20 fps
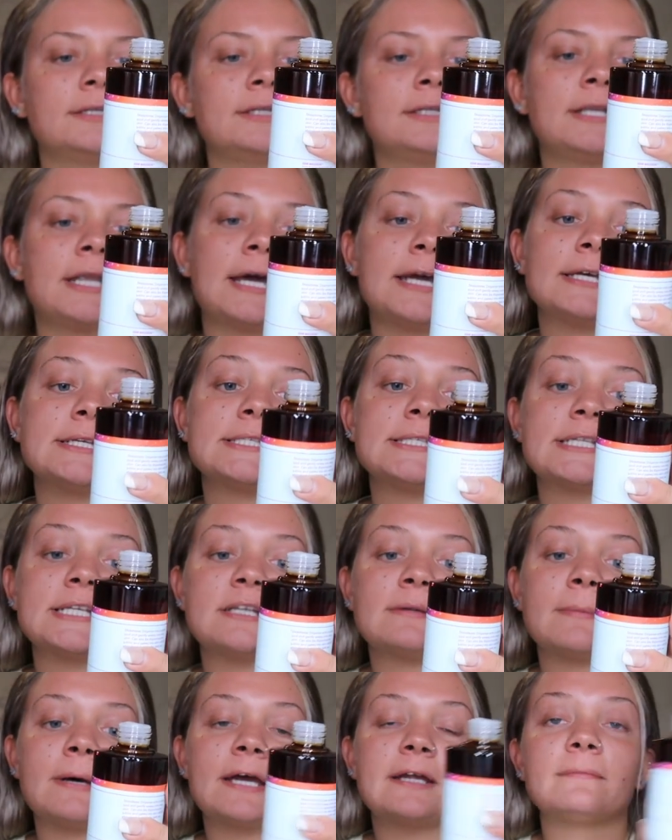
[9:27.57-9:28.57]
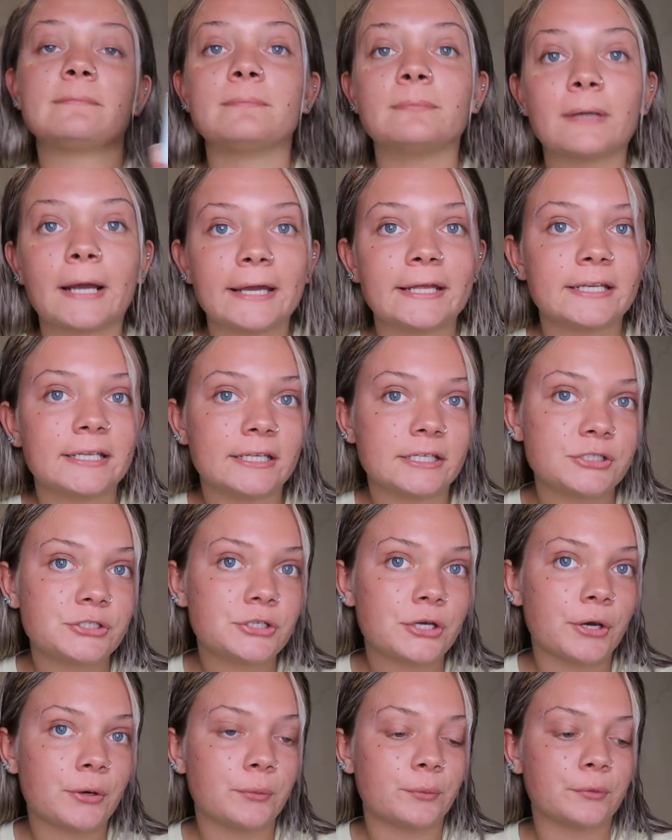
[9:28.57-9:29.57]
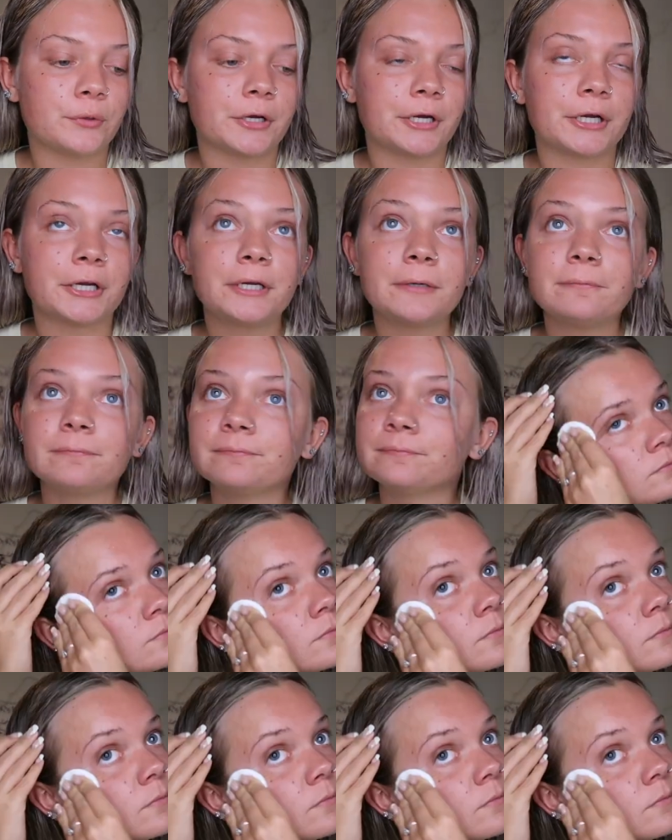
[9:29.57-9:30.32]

Niacinamide Brightening Toner.